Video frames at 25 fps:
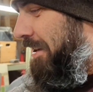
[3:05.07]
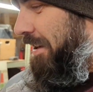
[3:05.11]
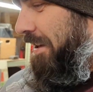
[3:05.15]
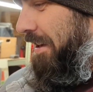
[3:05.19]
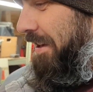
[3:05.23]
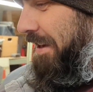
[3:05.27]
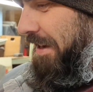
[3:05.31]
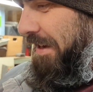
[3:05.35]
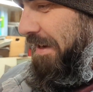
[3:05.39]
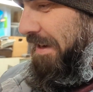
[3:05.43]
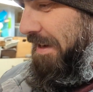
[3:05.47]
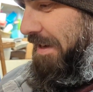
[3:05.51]

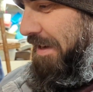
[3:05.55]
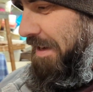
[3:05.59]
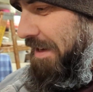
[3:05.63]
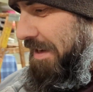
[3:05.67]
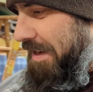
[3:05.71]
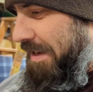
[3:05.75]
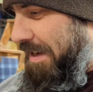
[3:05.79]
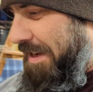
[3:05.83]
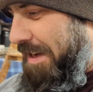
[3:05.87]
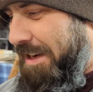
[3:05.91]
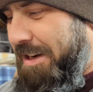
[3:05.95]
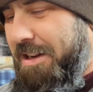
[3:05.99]
I
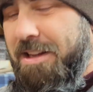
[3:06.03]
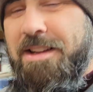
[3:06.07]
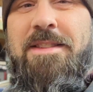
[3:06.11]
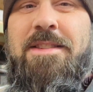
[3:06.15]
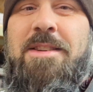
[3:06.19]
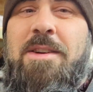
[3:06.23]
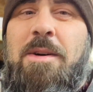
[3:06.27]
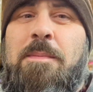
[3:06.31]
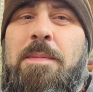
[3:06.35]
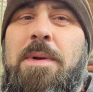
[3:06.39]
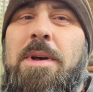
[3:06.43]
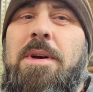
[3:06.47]
know it's
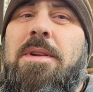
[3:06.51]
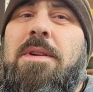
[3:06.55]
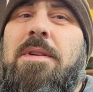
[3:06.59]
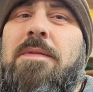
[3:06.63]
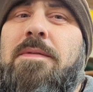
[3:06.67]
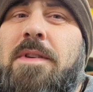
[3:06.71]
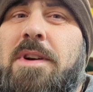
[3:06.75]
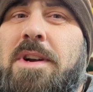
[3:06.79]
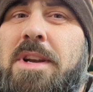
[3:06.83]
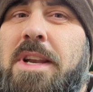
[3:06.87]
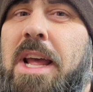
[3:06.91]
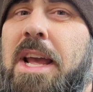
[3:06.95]
going to be on there
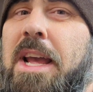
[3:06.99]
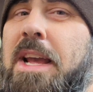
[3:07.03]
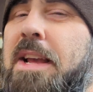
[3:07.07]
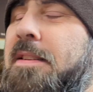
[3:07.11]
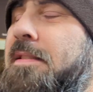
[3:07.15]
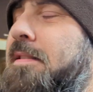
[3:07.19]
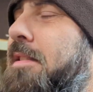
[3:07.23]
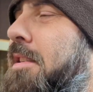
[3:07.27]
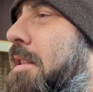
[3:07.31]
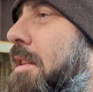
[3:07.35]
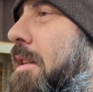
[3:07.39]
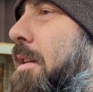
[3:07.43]
for
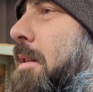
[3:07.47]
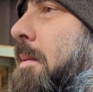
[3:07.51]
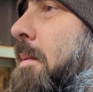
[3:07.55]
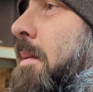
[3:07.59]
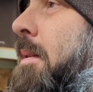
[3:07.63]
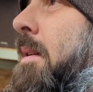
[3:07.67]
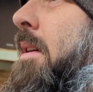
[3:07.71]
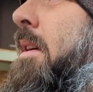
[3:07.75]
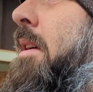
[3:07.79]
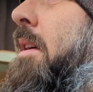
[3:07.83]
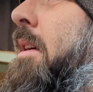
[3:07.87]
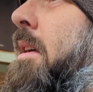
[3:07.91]
days, I know.
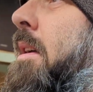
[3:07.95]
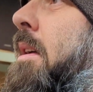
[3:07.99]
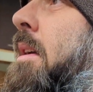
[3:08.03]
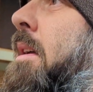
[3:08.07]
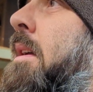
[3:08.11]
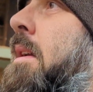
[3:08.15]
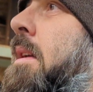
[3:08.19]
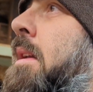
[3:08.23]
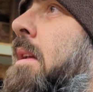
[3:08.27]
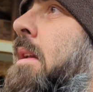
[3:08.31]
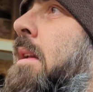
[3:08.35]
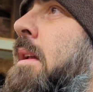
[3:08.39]

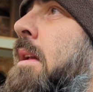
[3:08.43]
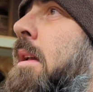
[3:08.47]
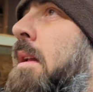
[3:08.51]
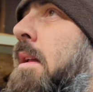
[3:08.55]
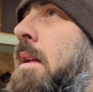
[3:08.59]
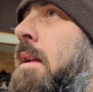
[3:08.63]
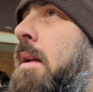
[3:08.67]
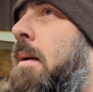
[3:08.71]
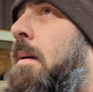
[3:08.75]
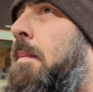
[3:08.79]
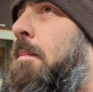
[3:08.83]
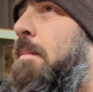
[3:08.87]

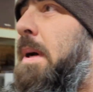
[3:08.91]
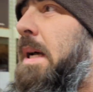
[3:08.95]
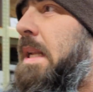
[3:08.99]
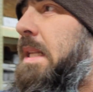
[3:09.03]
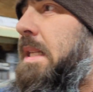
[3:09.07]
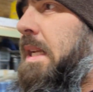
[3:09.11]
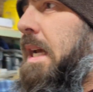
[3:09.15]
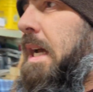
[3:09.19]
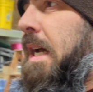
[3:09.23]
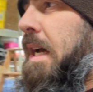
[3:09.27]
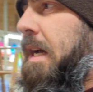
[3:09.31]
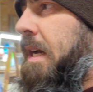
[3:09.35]

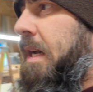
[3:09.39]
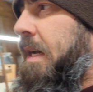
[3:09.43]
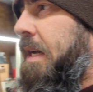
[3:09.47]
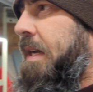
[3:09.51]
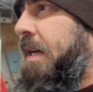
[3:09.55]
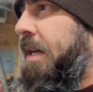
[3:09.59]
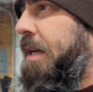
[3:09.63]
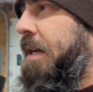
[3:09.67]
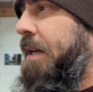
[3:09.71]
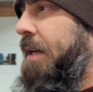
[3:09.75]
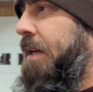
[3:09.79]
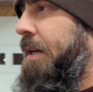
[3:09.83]
But I
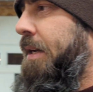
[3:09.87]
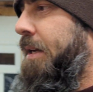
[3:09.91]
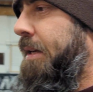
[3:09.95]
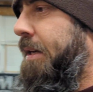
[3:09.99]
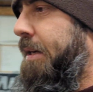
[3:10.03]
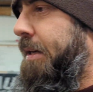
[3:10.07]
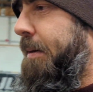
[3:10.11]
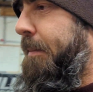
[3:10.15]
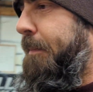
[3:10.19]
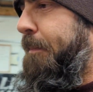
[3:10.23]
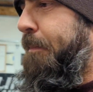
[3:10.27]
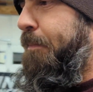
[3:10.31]

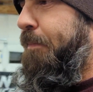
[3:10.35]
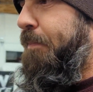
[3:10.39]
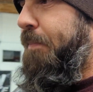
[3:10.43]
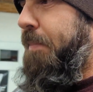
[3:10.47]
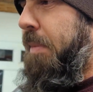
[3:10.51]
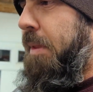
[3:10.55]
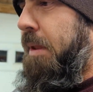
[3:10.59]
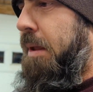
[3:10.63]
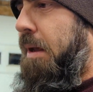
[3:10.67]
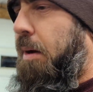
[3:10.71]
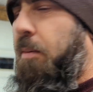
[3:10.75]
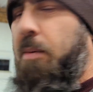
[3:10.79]

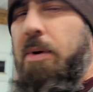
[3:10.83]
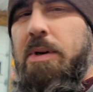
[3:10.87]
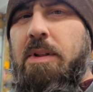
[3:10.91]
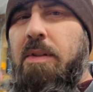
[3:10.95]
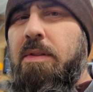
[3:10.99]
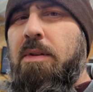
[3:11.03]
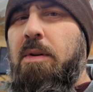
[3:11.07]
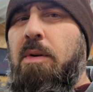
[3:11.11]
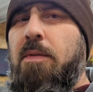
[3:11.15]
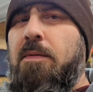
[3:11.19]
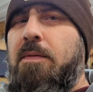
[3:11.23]
want to throw